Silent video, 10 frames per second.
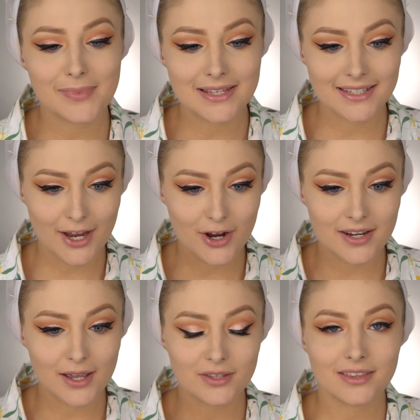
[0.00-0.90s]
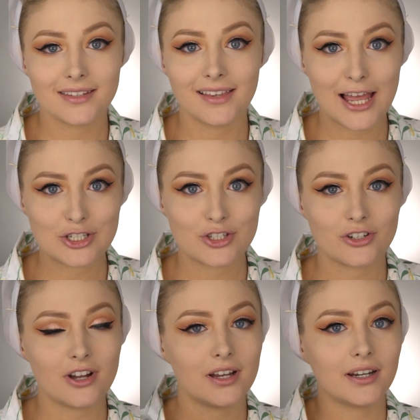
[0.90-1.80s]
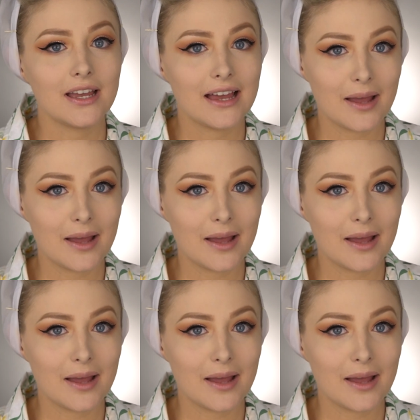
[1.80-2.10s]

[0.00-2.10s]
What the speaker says: mascara, now that the lashes are on,